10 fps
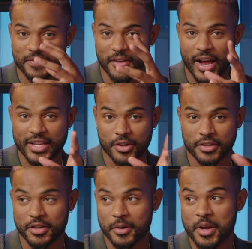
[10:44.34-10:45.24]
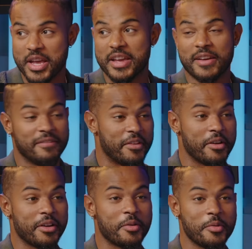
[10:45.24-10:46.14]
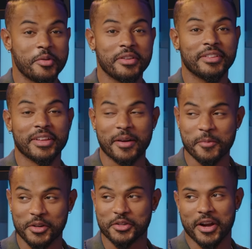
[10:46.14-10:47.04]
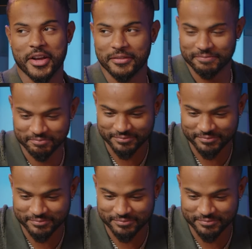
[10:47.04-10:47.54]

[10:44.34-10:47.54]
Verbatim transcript: the eyes also. Very cool. I want to try it.